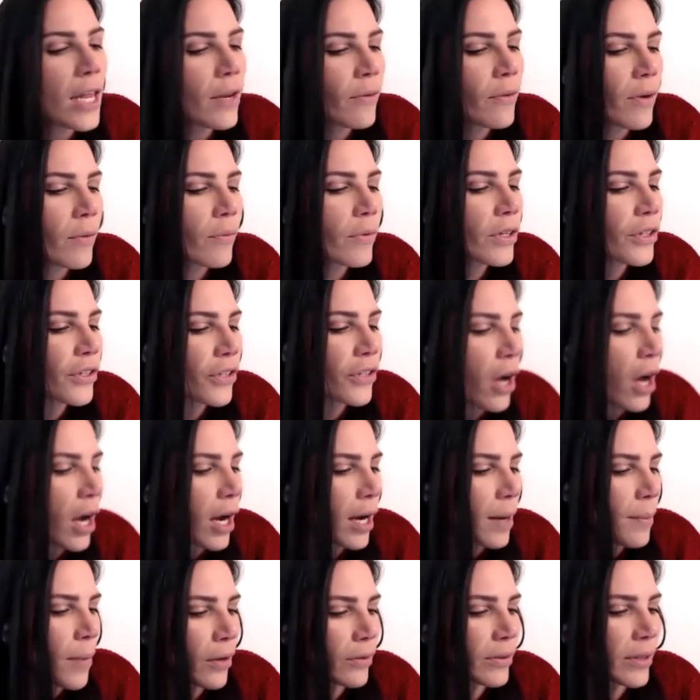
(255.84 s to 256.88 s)
And when we
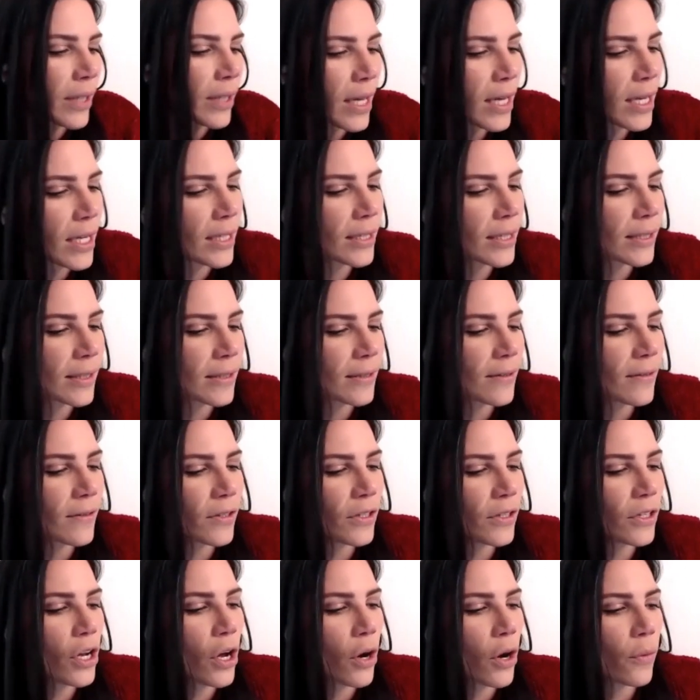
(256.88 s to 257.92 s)
talk about this,
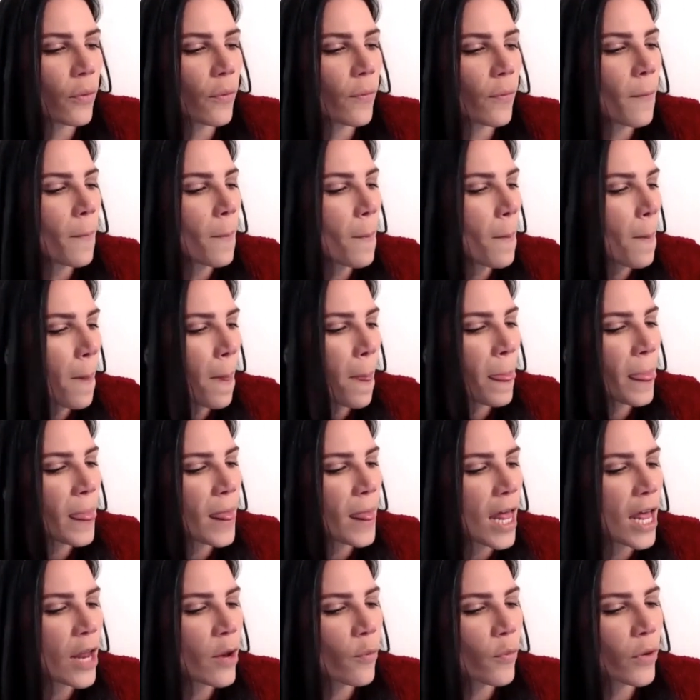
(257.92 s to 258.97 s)
and
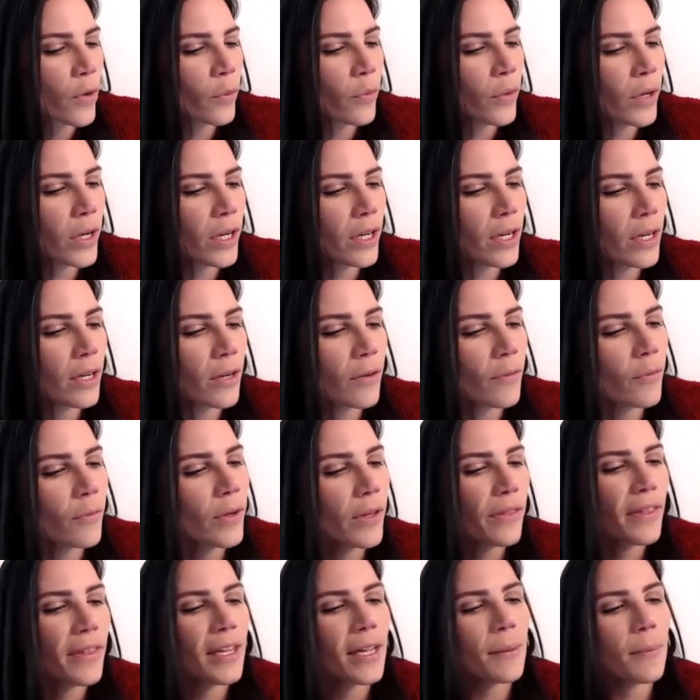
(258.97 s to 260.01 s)
when we
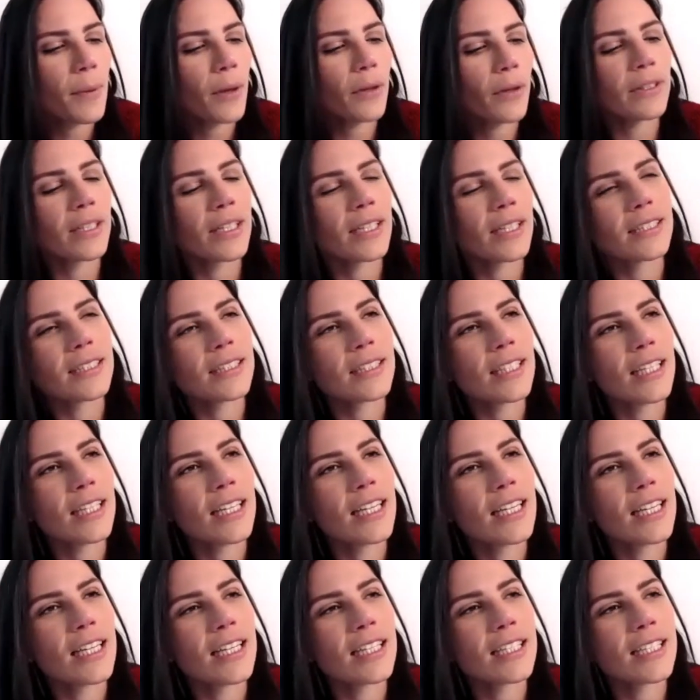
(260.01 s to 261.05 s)
think about this
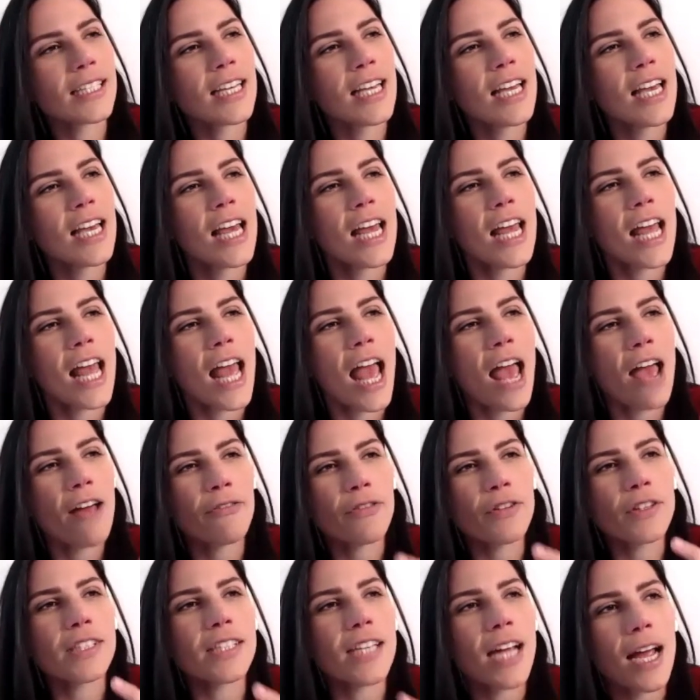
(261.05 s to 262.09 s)
is
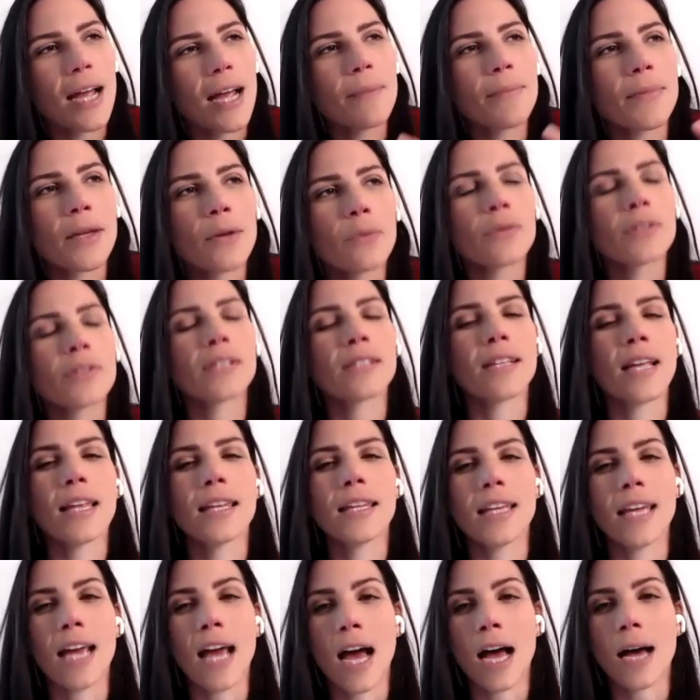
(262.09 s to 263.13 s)
every time that we're
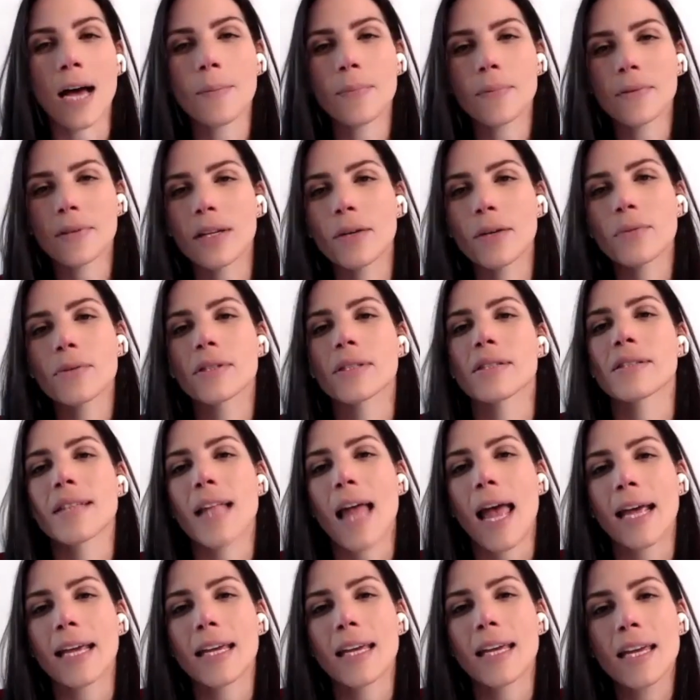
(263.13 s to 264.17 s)
standing up that we're
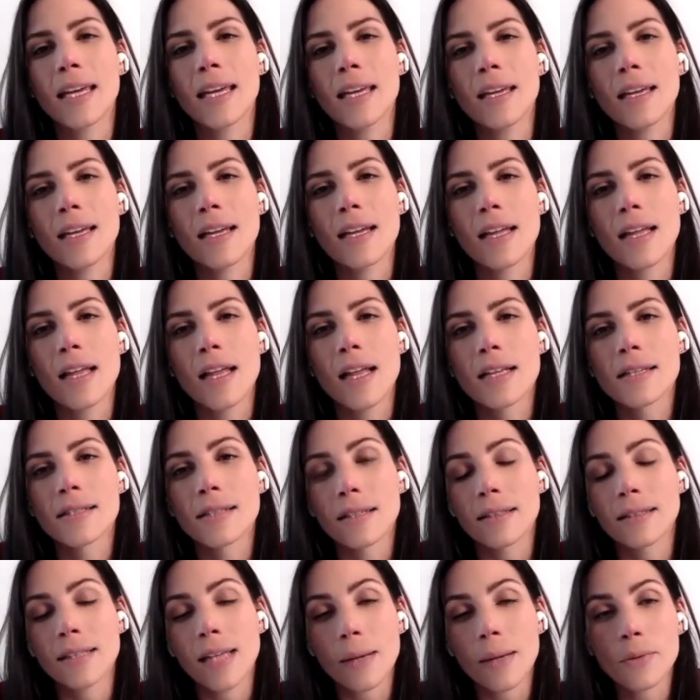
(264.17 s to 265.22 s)
snacking,
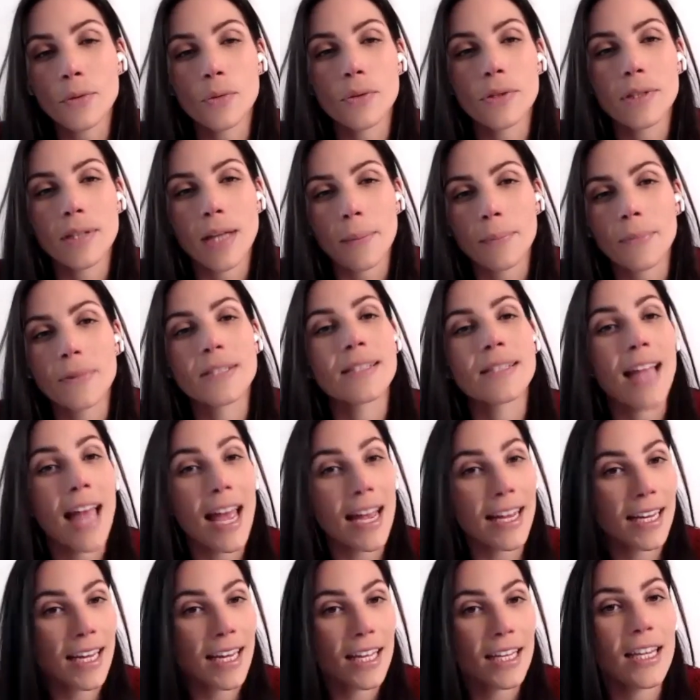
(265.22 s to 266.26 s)
sometimes we stop in
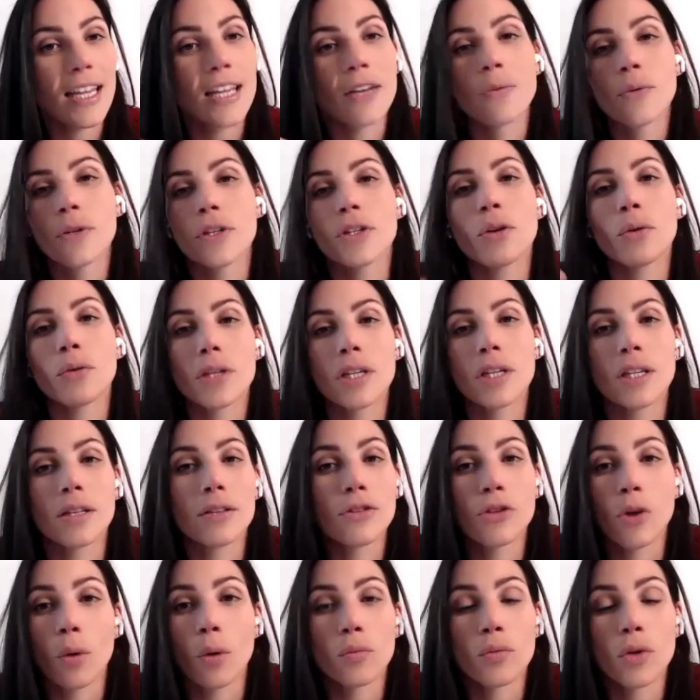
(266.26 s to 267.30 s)
snacking and we
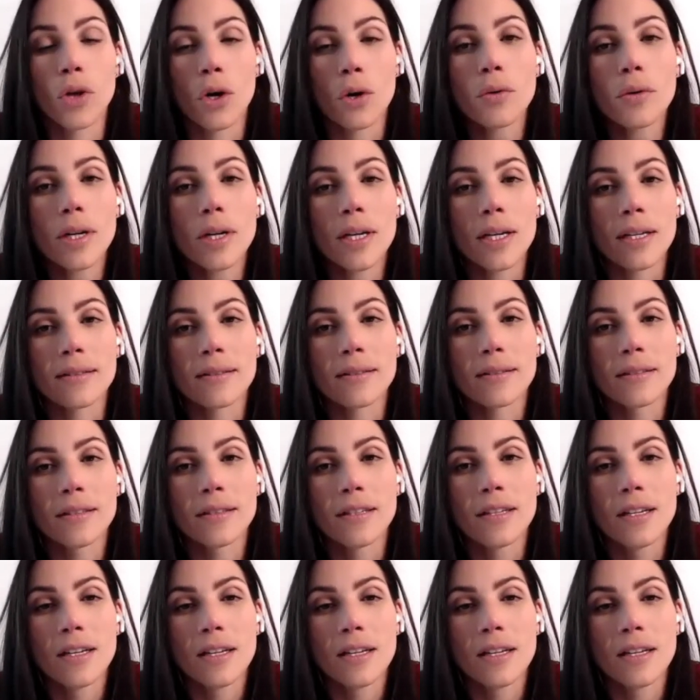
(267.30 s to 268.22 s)
don't notice.